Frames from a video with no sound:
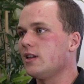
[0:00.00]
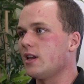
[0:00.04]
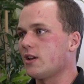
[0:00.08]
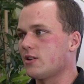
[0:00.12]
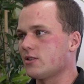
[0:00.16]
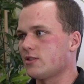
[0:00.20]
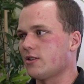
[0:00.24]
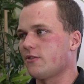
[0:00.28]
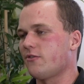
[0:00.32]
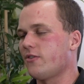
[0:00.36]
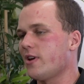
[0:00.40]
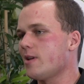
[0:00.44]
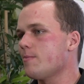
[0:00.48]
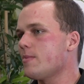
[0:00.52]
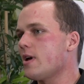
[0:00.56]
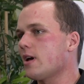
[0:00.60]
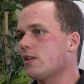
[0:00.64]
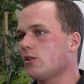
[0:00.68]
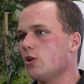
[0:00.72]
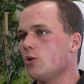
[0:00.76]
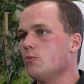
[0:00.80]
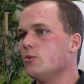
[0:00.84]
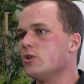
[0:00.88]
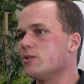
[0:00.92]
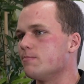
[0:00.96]
Yeah, because the feedback
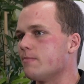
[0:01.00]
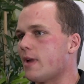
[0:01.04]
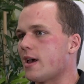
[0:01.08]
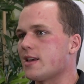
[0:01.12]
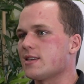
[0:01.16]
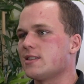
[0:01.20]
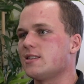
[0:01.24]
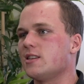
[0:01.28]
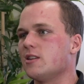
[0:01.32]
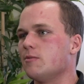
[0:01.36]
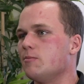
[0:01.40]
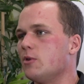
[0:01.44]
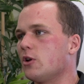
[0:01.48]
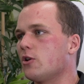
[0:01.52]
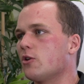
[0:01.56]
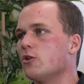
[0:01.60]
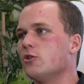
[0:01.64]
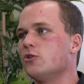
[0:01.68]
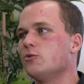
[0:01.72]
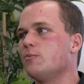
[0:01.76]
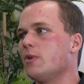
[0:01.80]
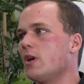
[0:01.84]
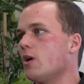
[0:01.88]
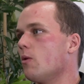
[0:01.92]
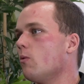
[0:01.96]
loop was massive,
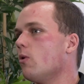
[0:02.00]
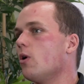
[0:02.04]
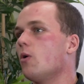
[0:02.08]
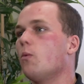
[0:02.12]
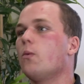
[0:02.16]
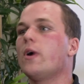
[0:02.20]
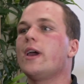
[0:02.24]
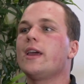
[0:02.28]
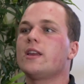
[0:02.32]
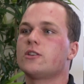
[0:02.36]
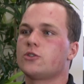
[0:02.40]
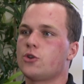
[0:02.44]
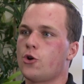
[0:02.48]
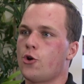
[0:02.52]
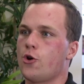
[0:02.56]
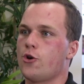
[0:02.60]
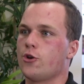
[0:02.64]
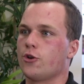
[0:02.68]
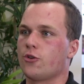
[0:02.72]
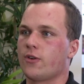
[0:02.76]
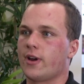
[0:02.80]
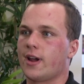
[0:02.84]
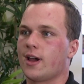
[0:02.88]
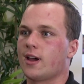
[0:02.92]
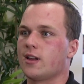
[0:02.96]
because it'd be a week
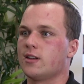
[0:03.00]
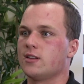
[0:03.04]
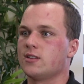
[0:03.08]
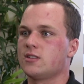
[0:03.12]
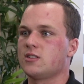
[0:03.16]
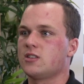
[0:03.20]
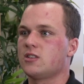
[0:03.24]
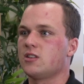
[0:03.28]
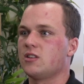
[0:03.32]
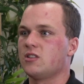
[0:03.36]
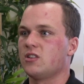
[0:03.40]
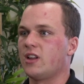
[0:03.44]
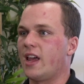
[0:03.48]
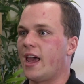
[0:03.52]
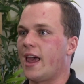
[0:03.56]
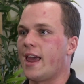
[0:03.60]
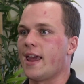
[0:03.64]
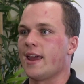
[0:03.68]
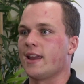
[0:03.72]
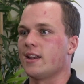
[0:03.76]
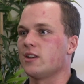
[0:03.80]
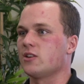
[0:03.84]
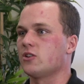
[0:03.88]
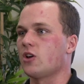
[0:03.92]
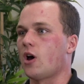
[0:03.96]
turnaround
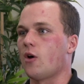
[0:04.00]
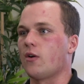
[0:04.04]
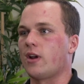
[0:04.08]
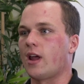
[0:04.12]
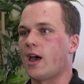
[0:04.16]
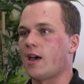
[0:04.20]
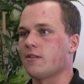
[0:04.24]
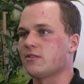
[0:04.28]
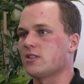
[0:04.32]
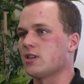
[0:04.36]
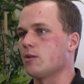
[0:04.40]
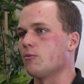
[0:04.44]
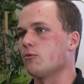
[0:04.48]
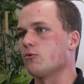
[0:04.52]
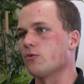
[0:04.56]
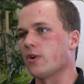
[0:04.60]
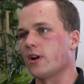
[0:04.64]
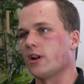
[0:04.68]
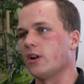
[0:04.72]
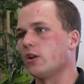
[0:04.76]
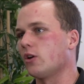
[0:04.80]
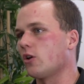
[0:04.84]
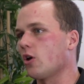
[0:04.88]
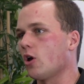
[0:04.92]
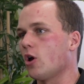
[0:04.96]
and I would have something
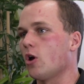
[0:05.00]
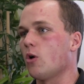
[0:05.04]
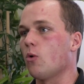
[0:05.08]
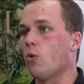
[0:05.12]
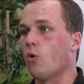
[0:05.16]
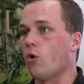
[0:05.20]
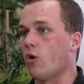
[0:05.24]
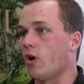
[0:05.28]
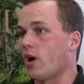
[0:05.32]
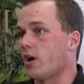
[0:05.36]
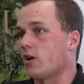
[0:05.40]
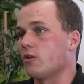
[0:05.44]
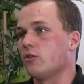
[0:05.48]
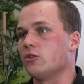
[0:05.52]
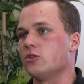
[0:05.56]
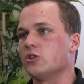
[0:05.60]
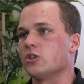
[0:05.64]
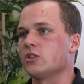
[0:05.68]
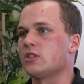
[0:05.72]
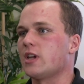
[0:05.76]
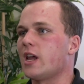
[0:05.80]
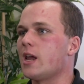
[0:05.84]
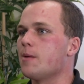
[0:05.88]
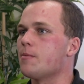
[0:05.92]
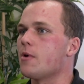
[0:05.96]
ready to go, or I could
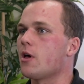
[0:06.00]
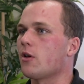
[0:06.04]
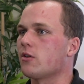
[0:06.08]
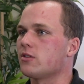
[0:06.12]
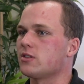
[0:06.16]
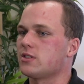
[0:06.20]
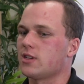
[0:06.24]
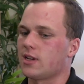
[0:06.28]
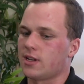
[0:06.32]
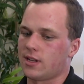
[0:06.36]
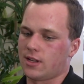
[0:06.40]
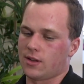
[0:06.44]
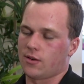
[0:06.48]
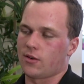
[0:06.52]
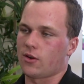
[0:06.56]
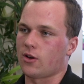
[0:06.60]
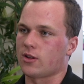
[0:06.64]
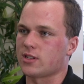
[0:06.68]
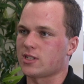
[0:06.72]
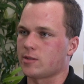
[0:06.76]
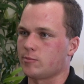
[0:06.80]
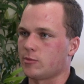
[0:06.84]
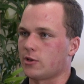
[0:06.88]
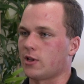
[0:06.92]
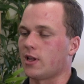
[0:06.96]
just email her and say, we
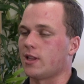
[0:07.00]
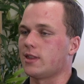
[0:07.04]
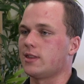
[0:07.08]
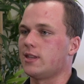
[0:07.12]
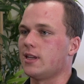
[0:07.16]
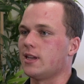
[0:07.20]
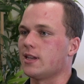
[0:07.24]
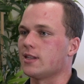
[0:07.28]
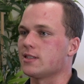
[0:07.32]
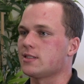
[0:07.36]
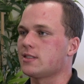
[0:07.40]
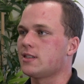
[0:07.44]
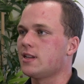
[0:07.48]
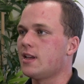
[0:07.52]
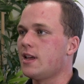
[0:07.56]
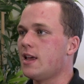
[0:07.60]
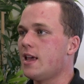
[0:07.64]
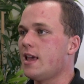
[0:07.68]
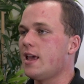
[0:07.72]
got something like this.